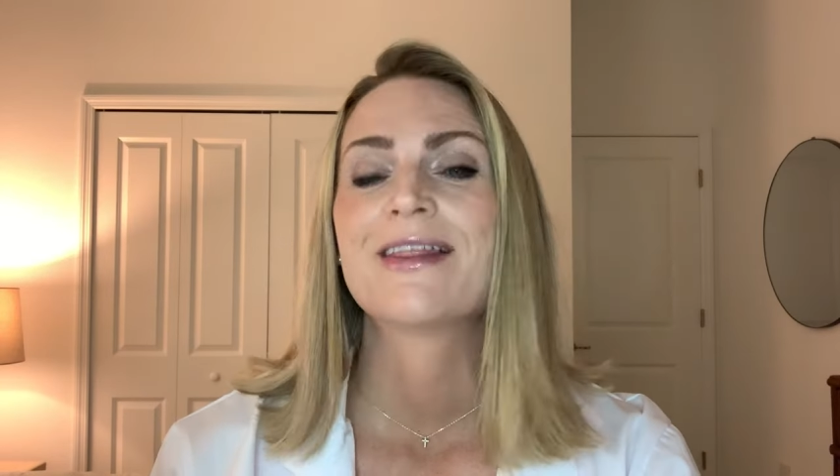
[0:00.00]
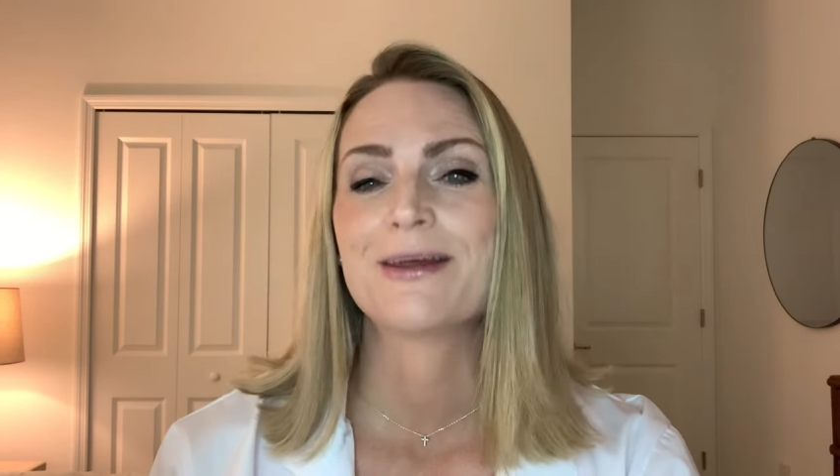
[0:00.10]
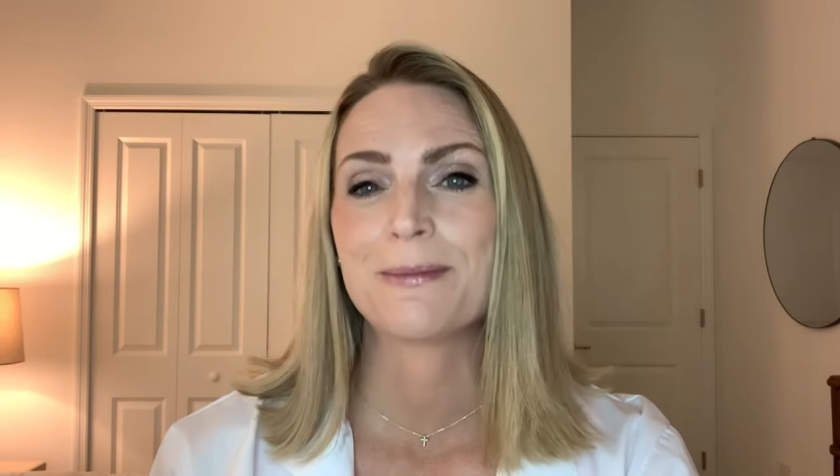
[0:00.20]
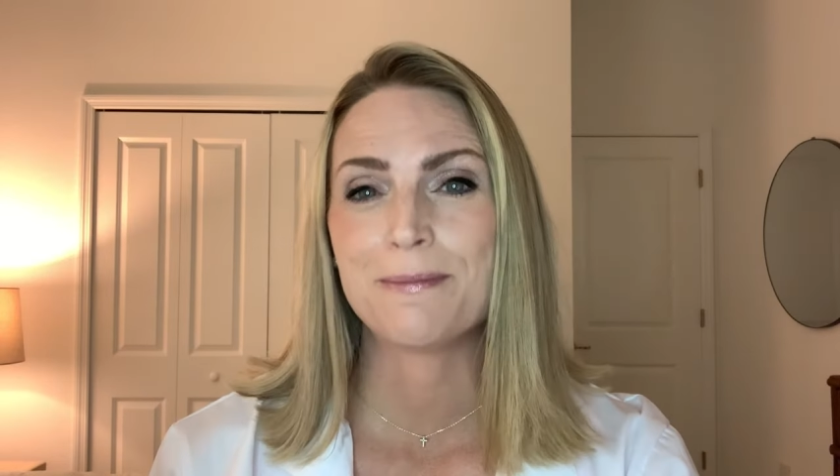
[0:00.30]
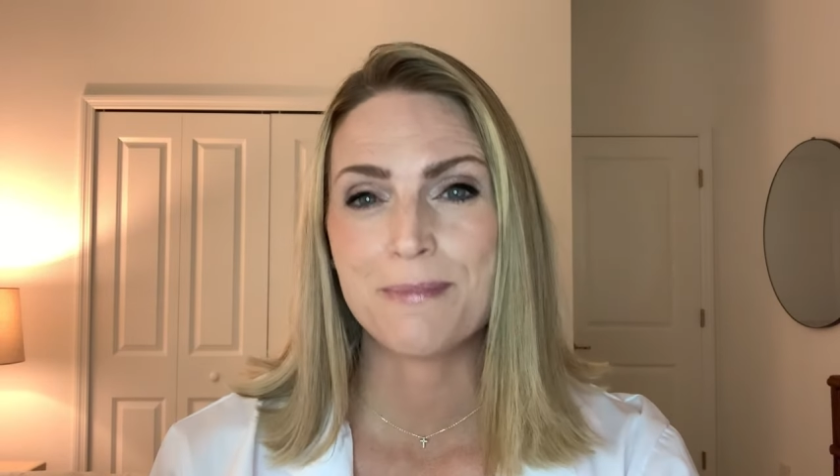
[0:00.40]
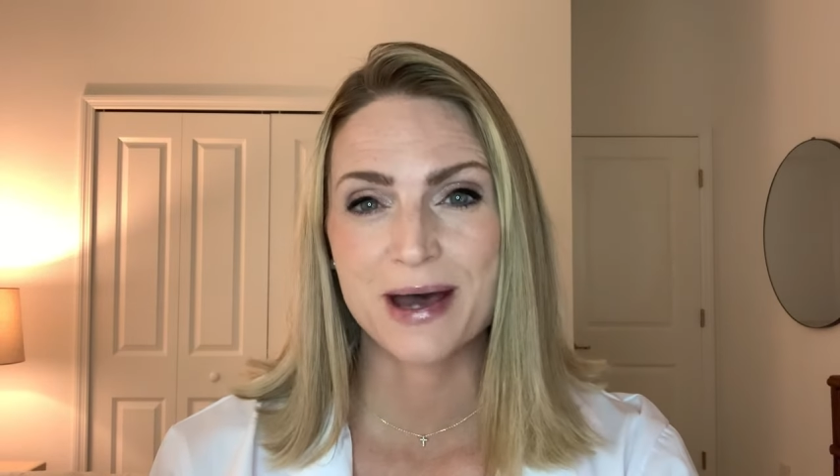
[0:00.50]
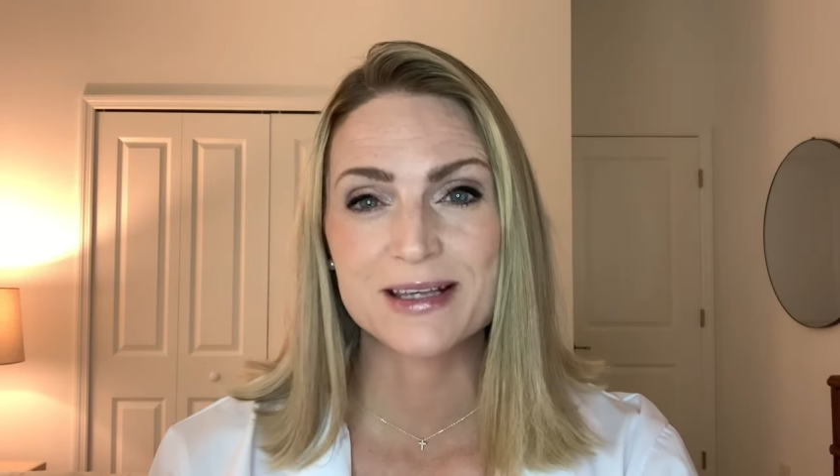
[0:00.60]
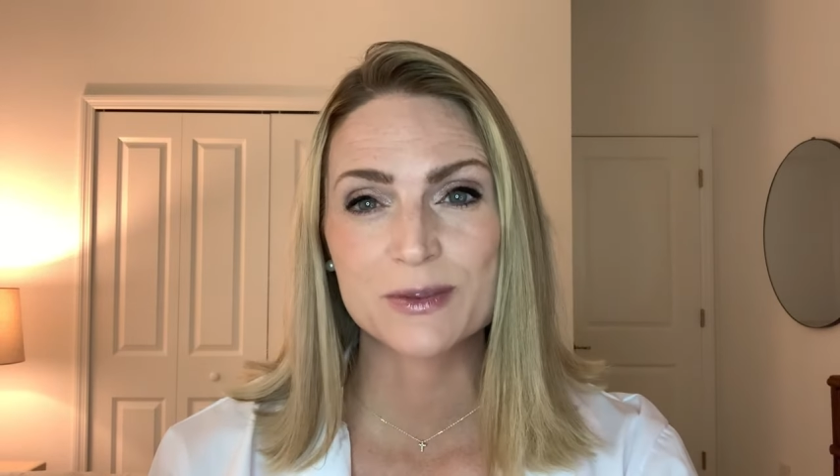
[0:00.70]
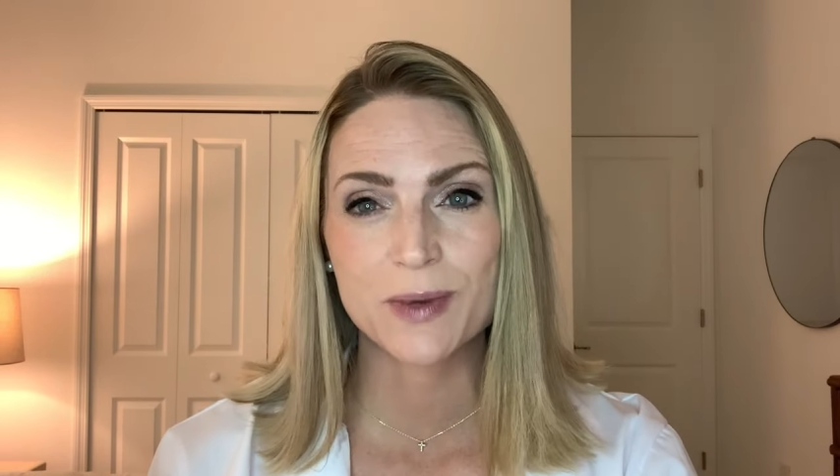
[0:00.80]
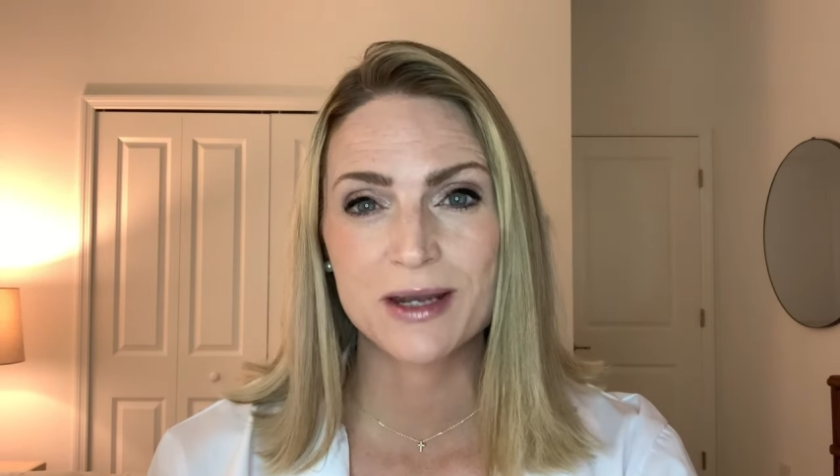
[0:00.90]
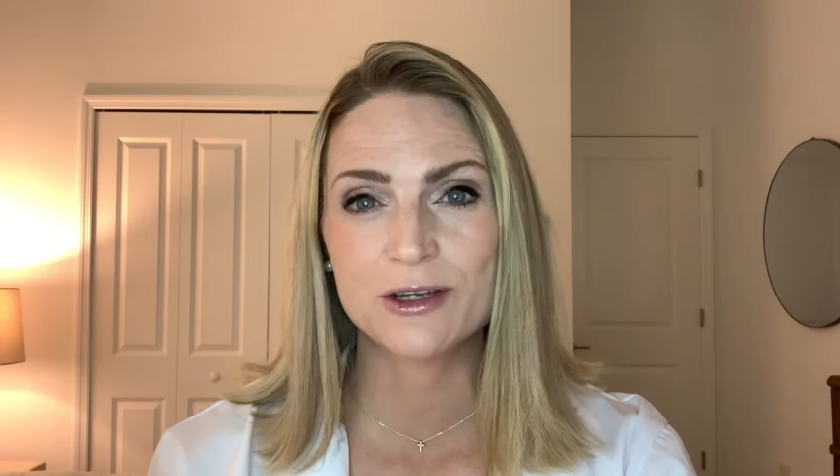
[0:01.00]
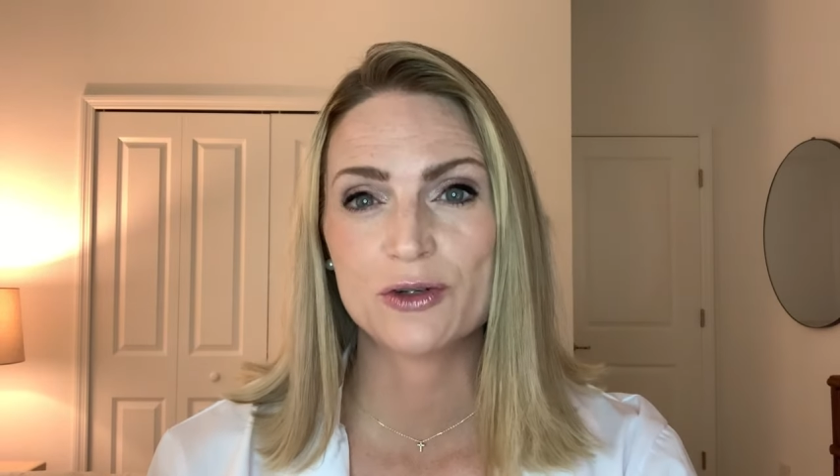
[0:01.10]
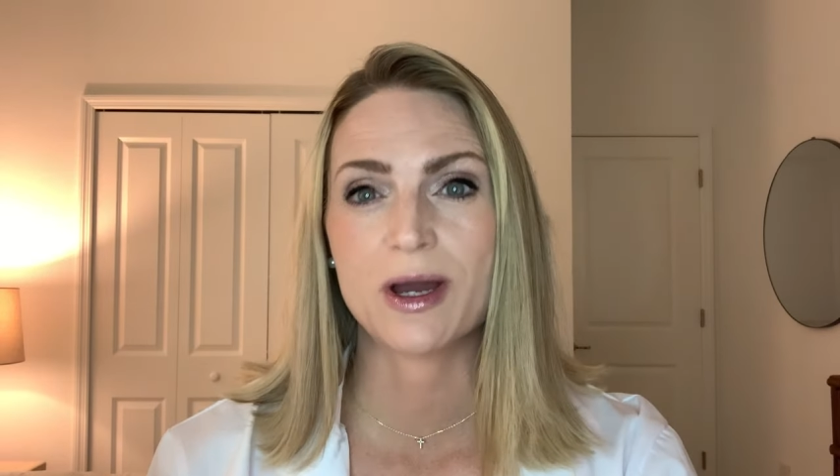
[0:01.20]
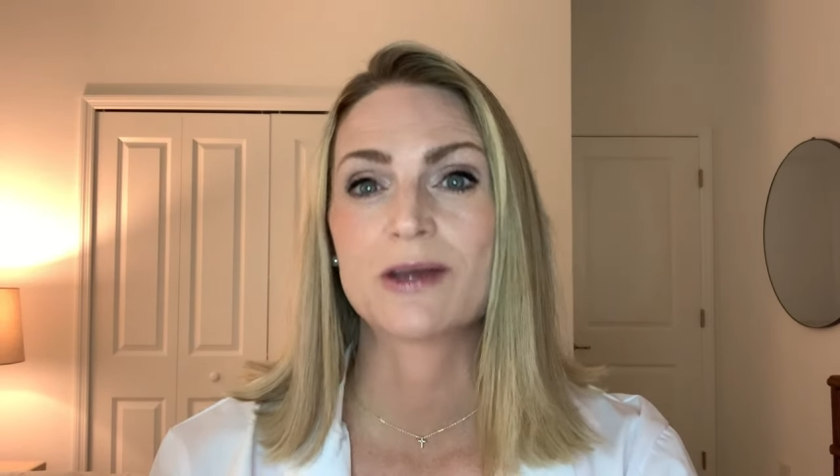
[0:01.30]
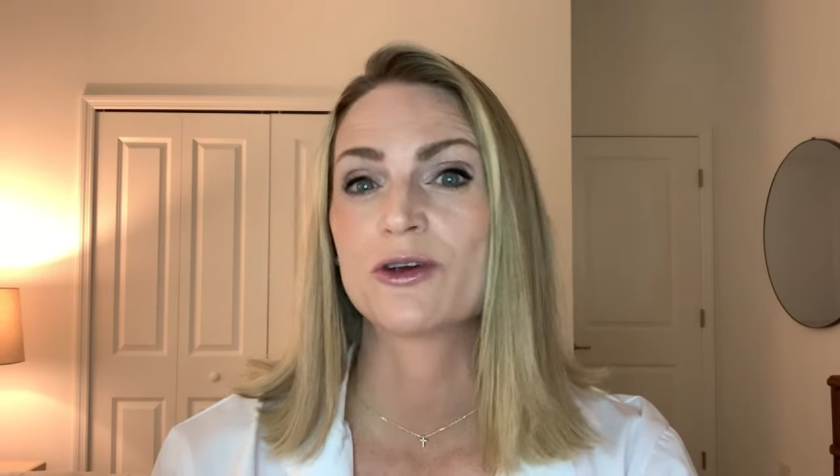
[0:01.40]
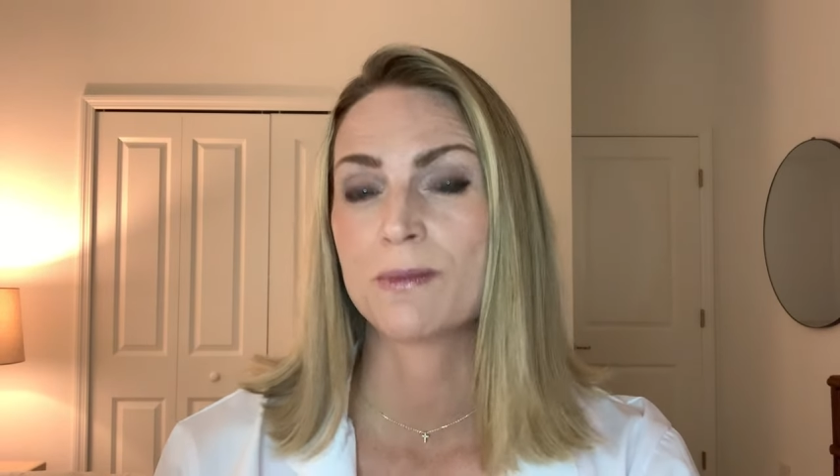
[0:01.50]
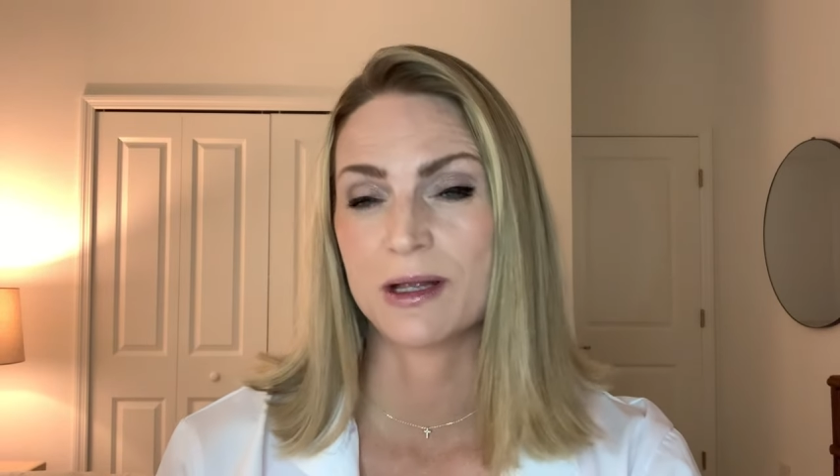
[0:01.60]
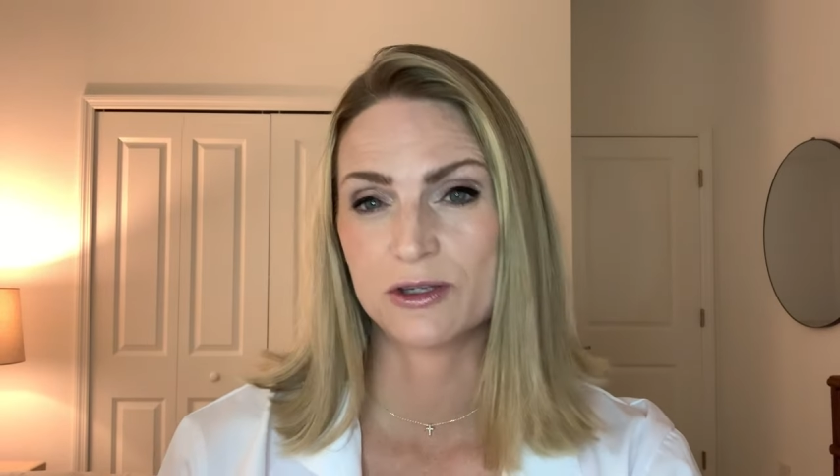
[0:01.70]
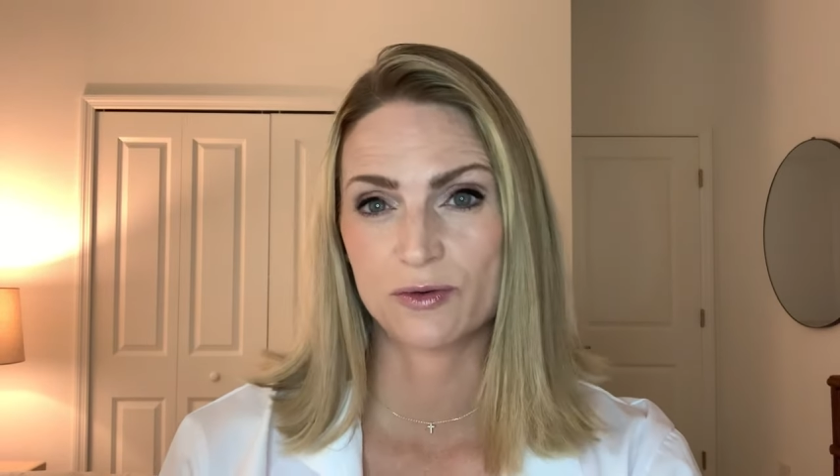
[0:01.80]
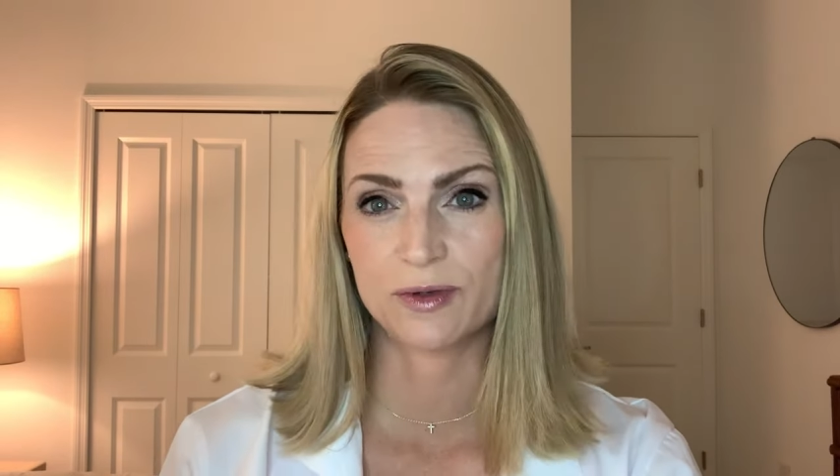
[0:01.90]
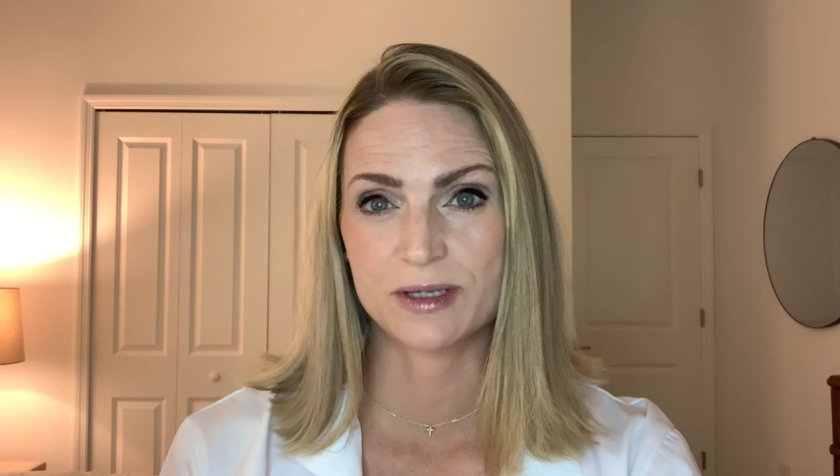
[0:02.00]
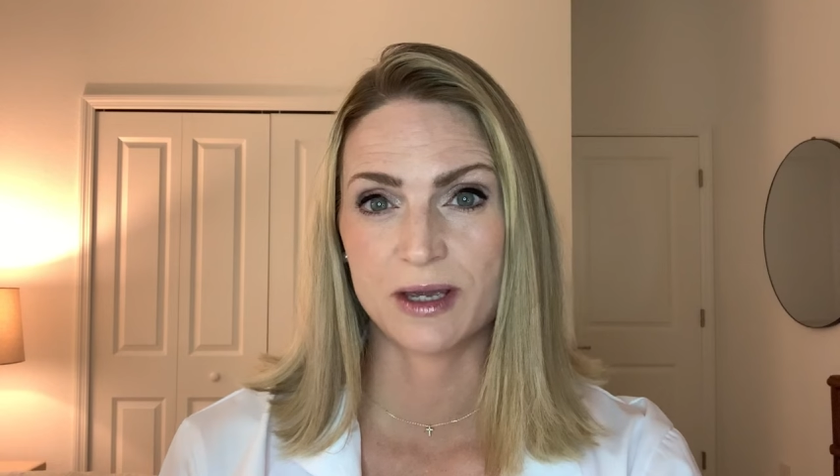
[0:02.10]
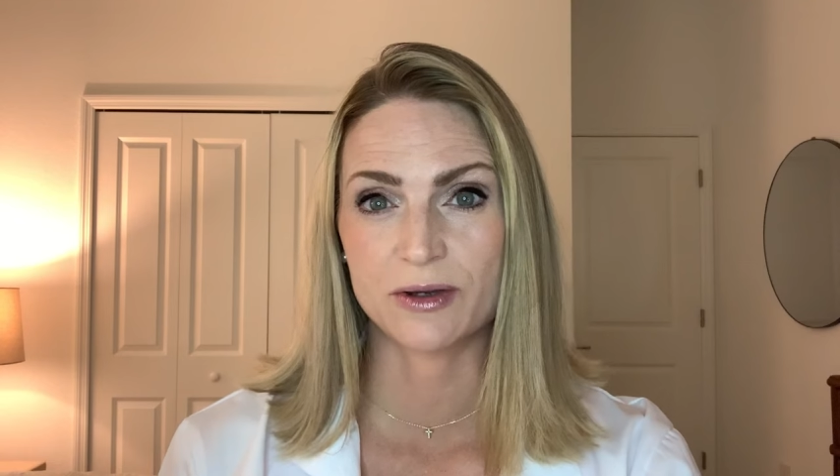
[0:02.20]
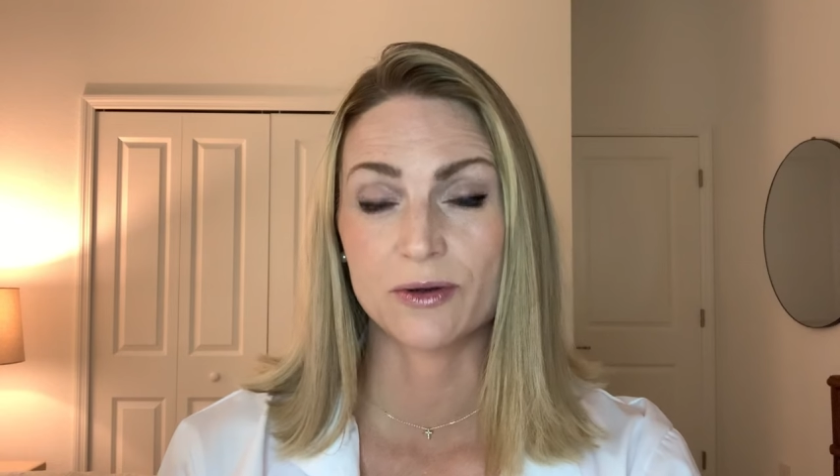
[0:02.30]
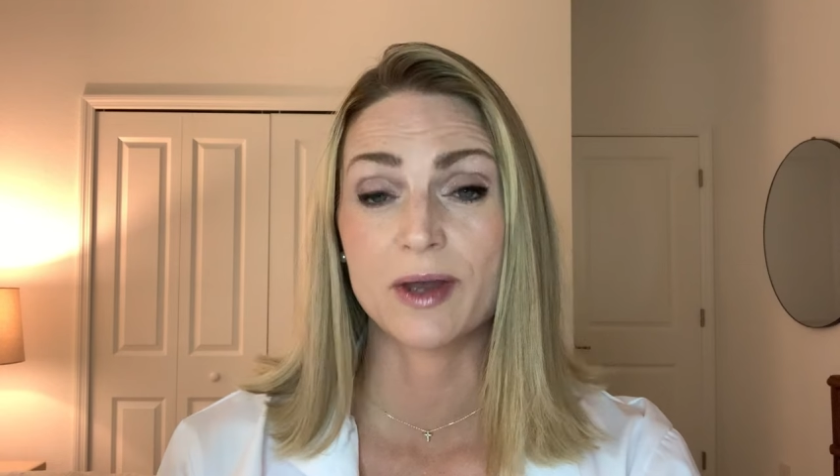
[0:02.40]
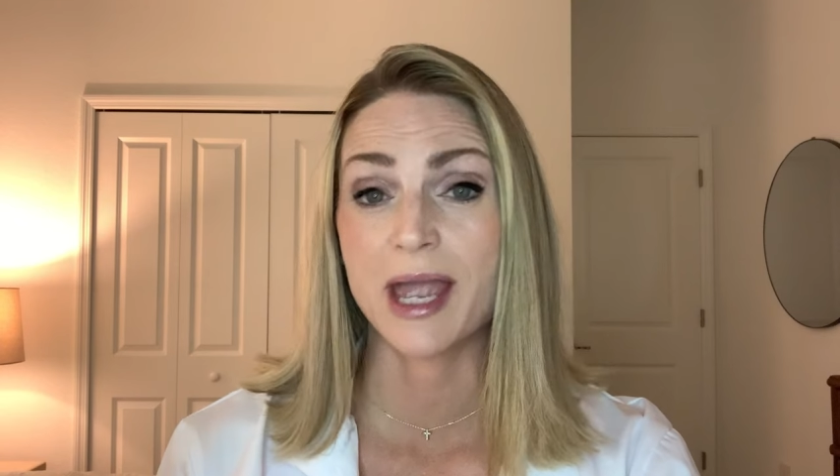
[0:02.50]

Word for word: The best way to track your menstrual cycle